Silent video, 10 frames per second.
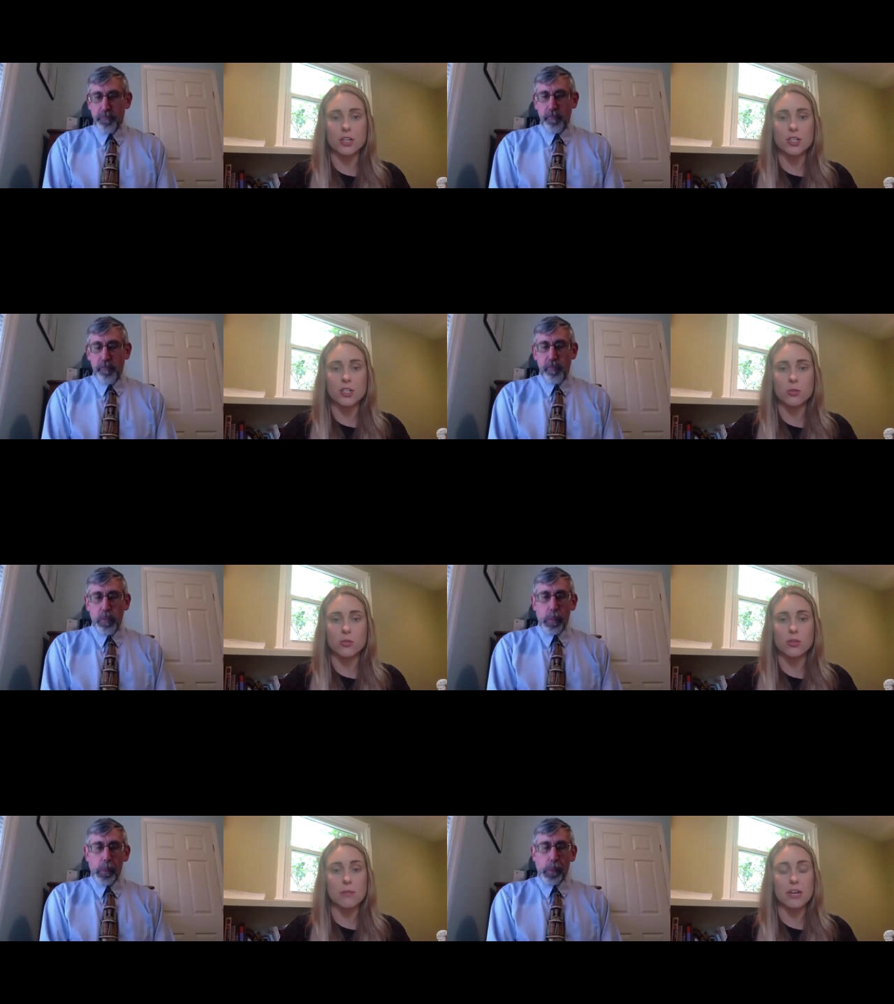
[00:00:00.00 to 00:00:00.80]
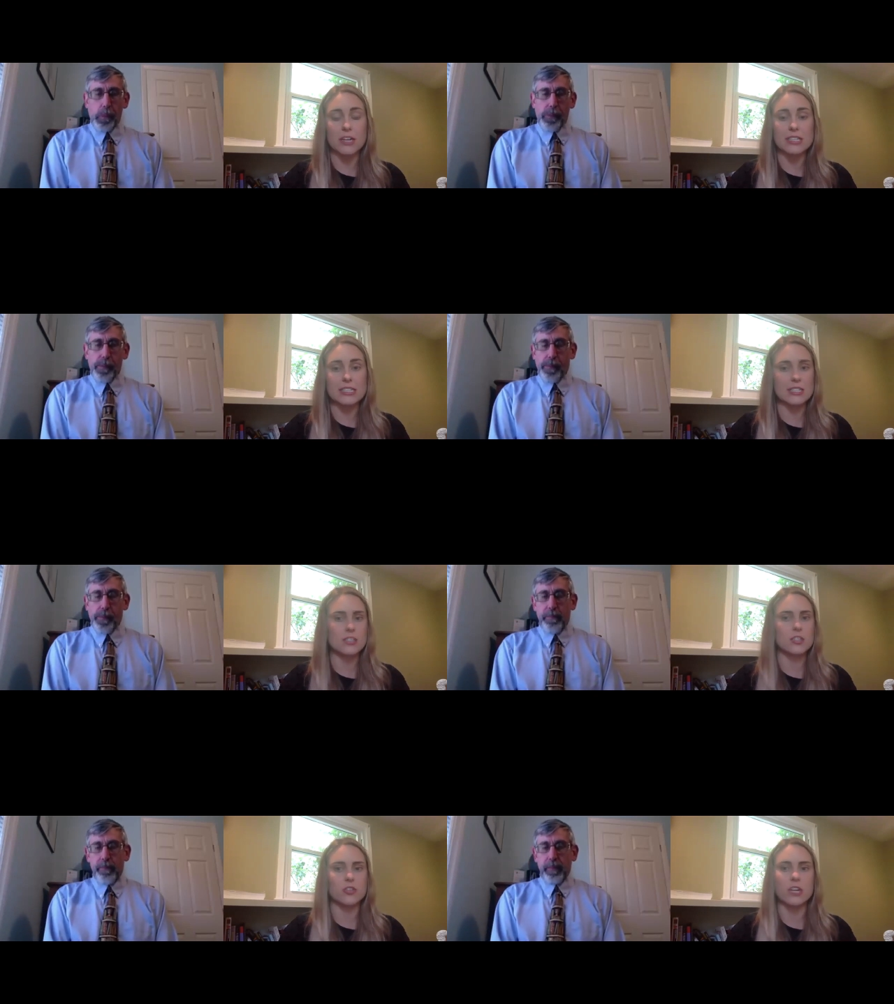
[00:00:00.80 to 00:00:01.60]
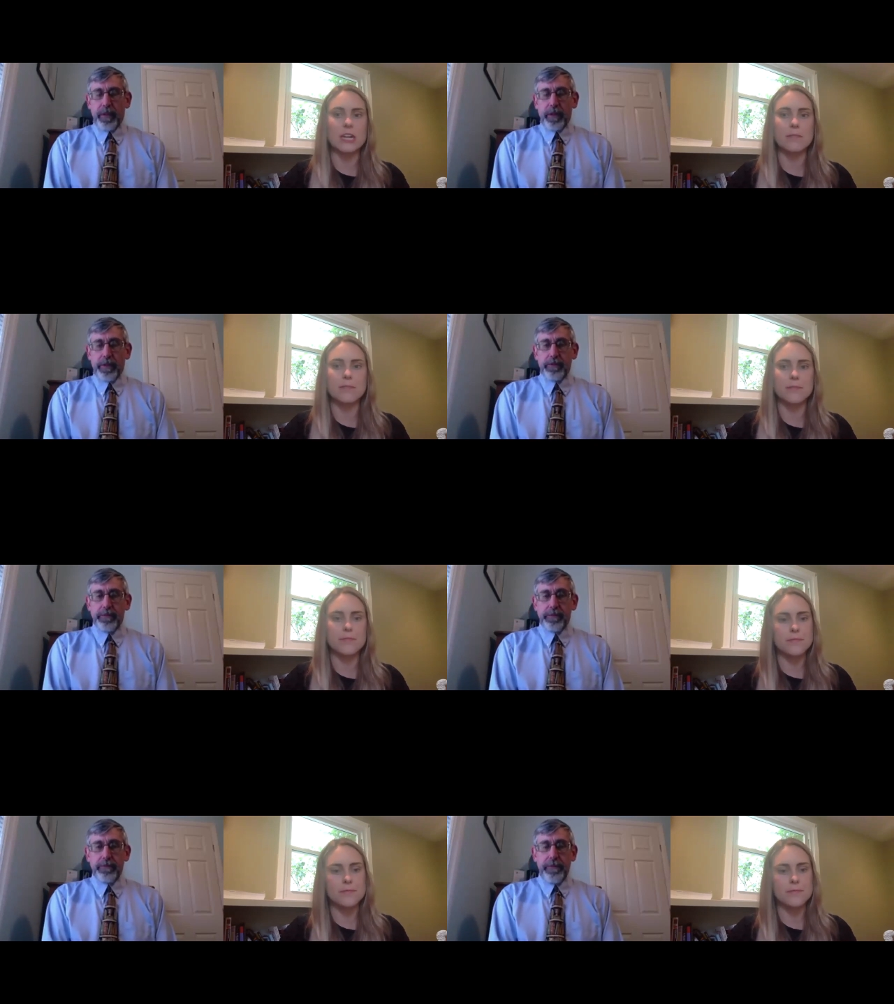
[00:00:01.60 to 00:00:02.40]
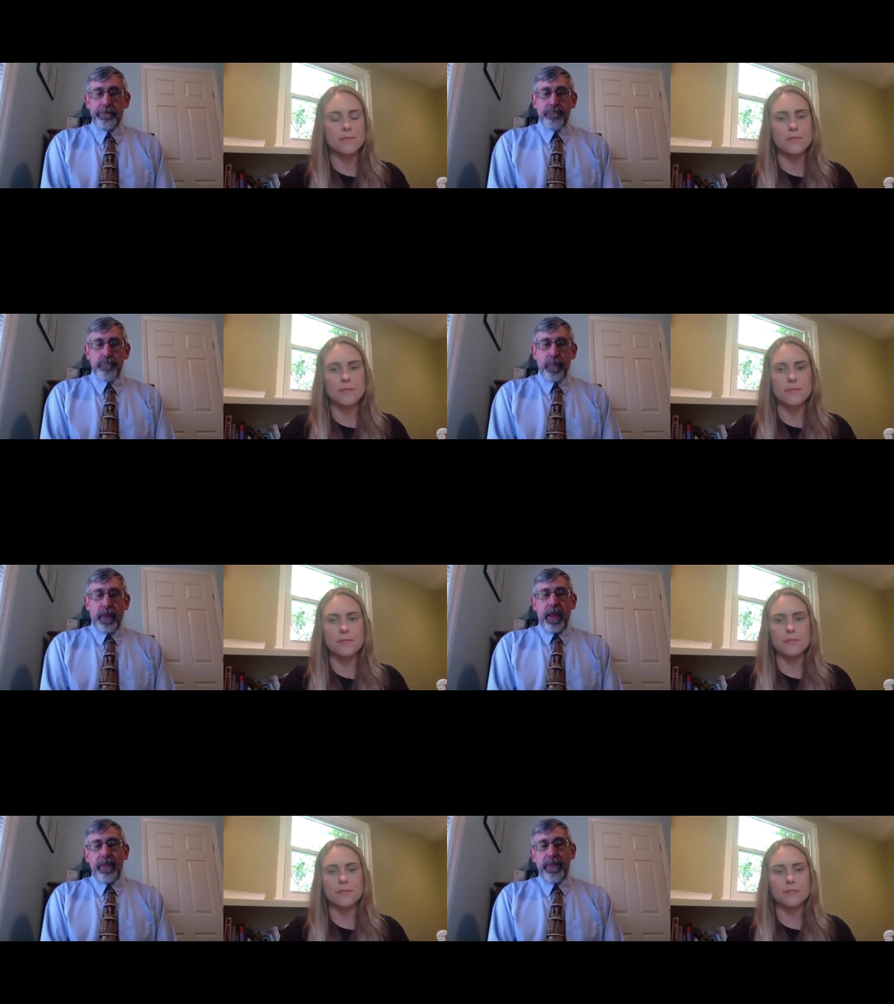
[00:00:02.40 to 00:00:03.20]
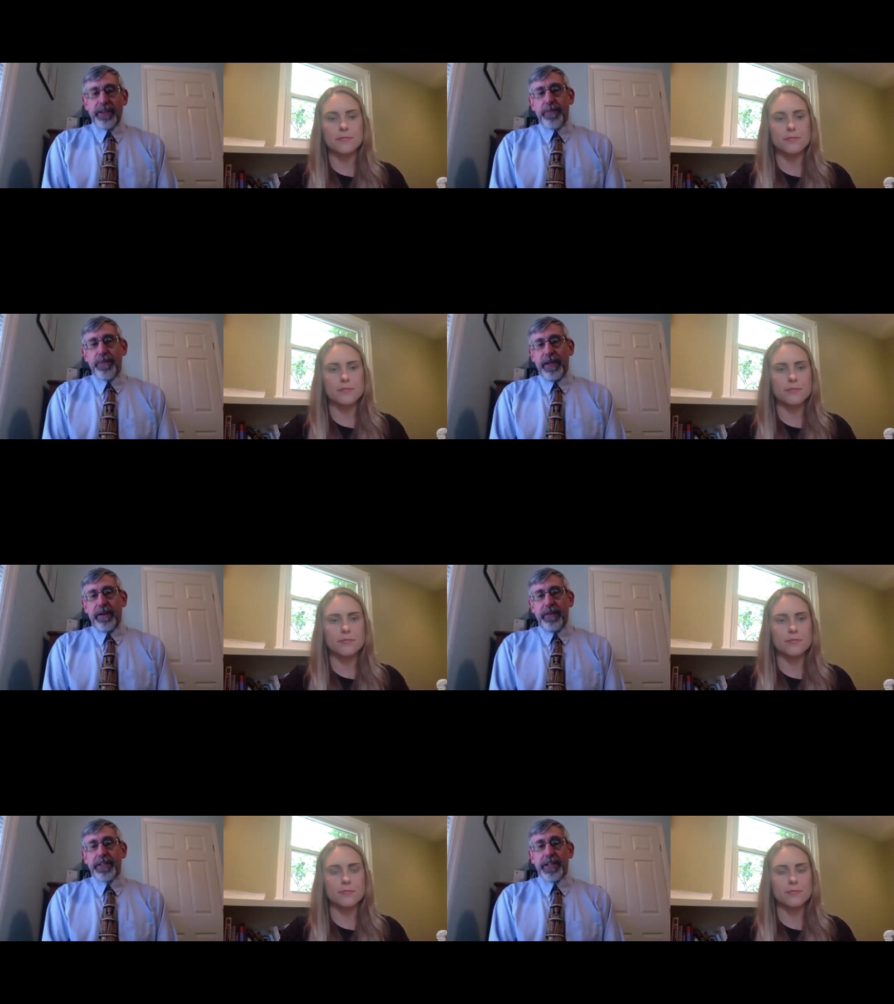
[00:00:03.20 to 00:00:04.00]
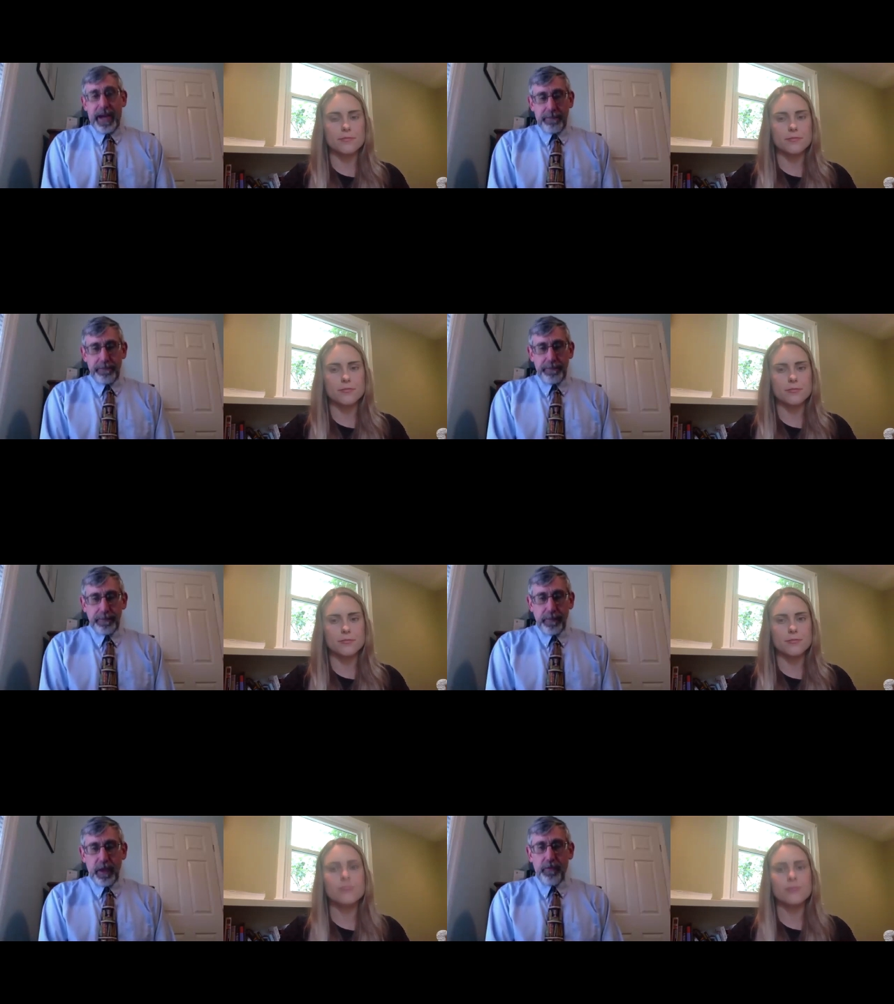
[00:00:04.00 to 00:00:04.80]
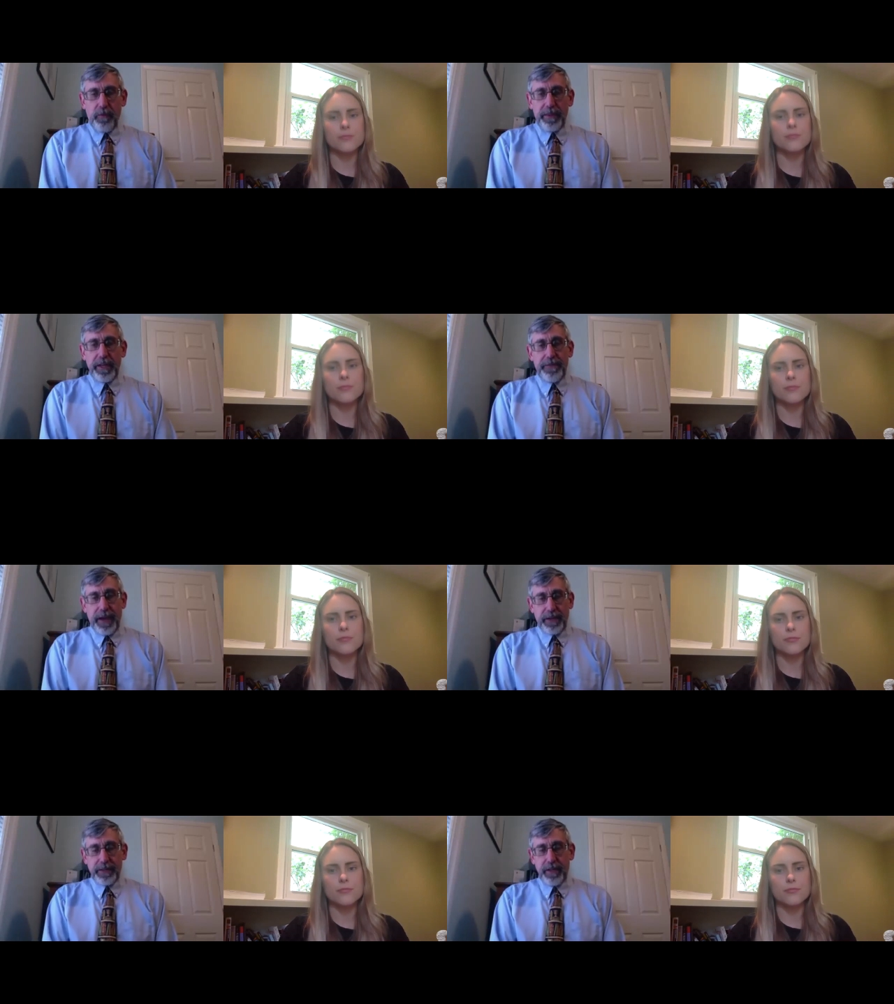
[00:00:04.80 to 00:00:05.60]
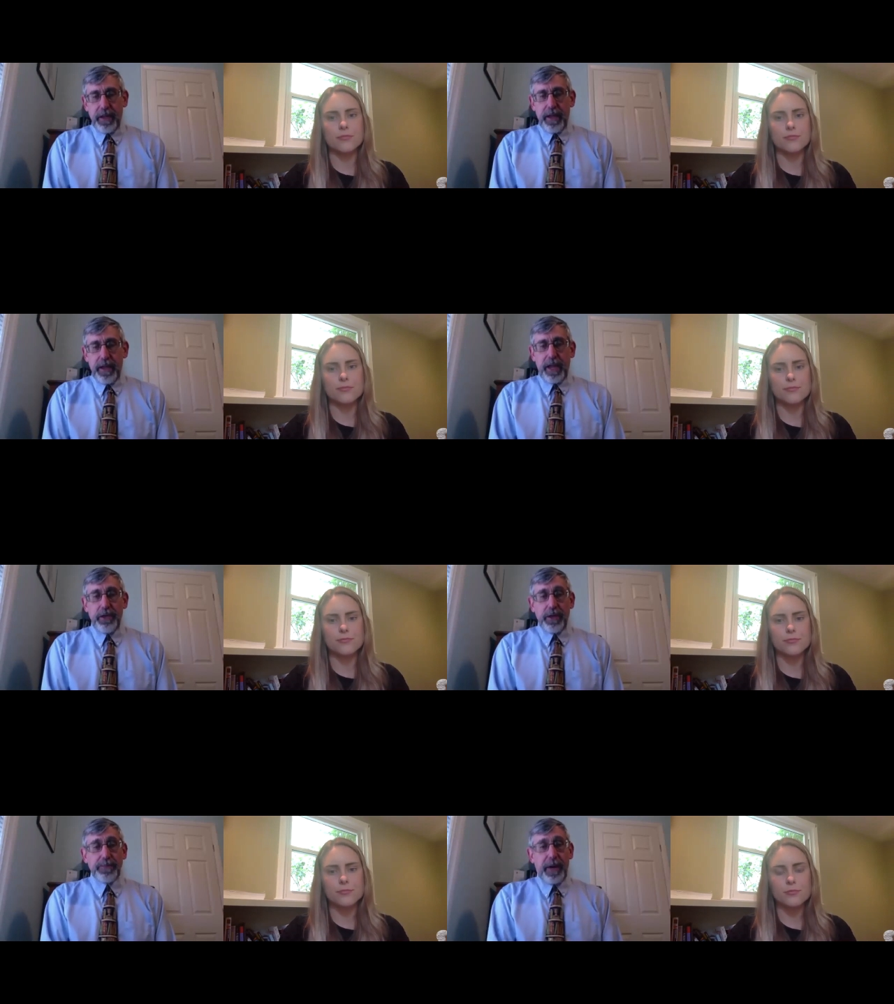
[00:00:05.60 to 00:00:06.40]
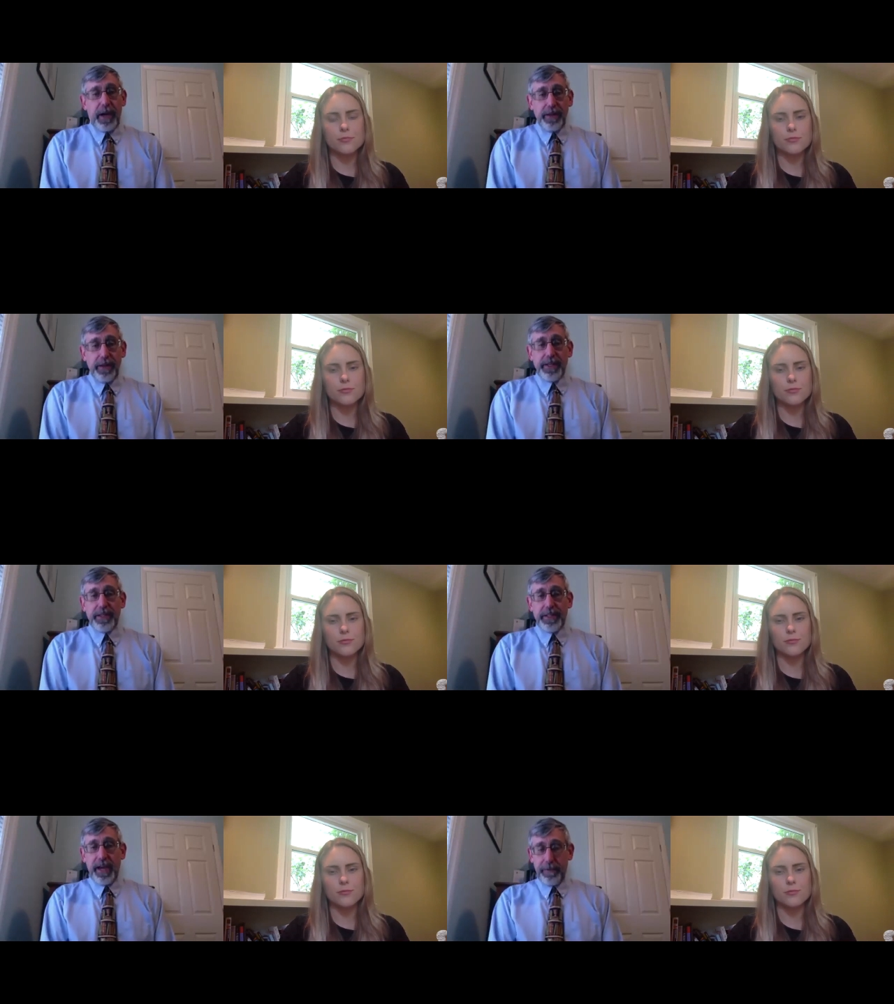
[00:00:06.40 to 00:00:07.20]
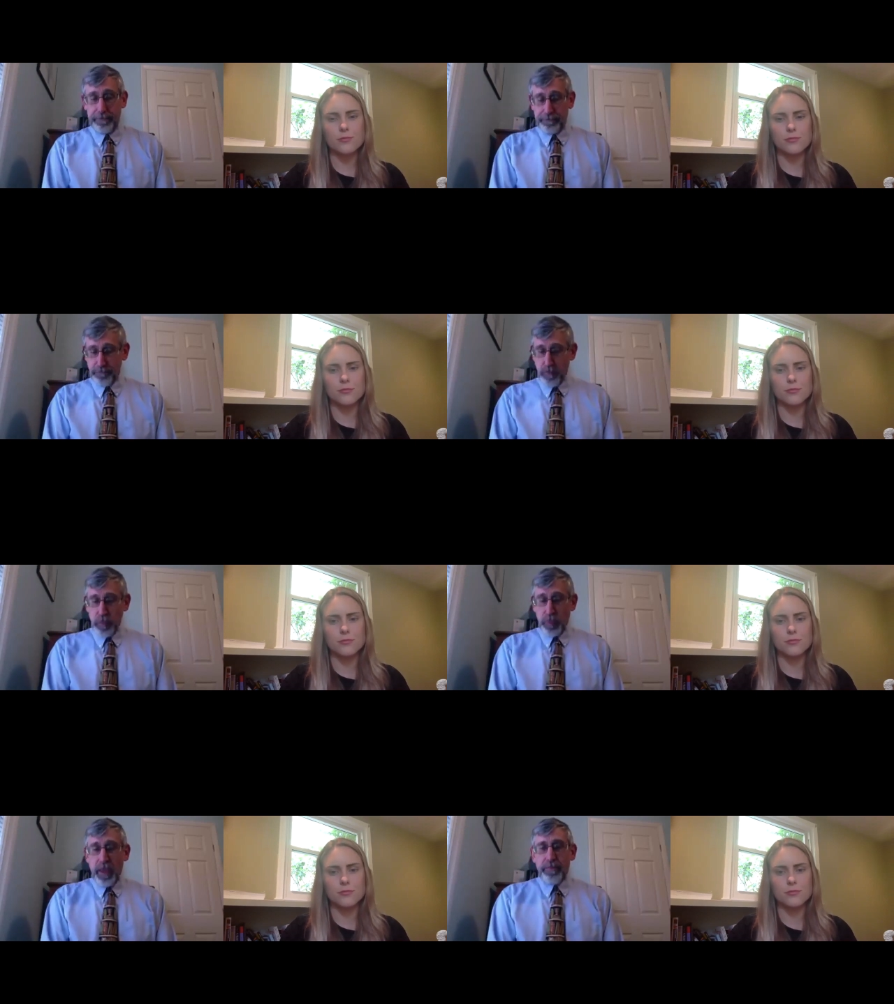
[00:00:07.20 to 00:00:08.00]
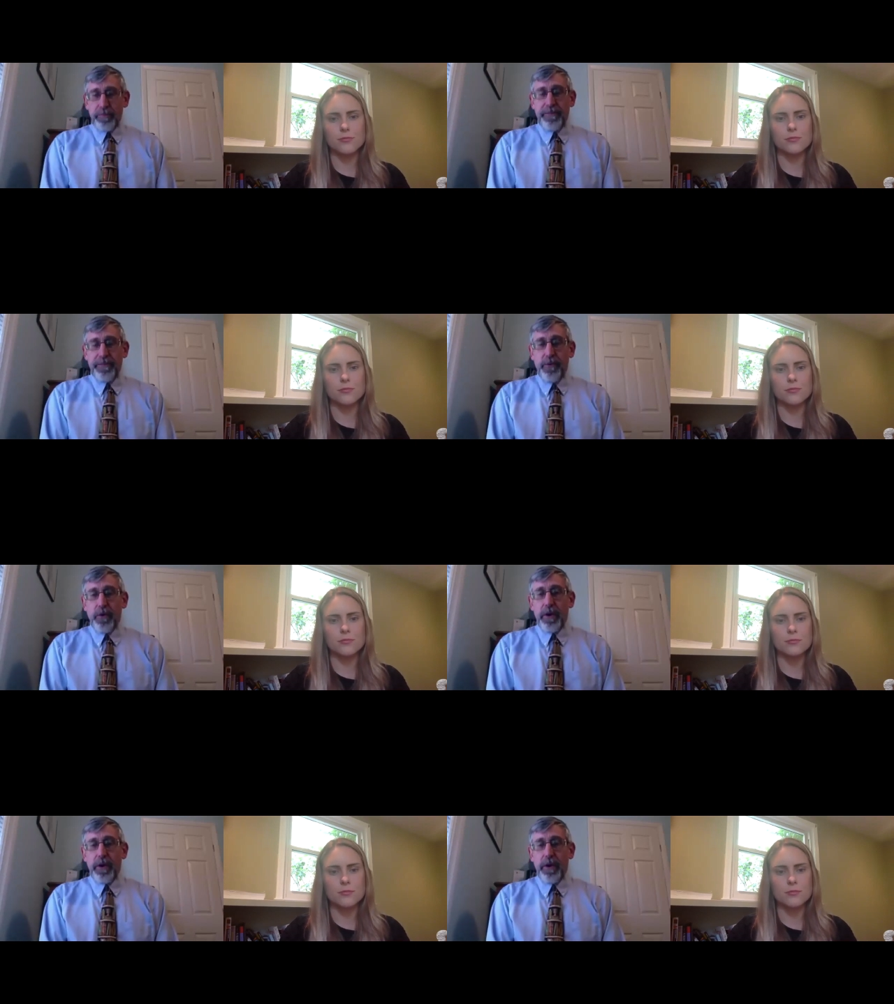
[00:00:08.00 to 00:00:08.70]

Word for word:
Speaker 1: into the American citizenry?
Speaker 2: That depended on the time of when they defected and US policy at the time. Before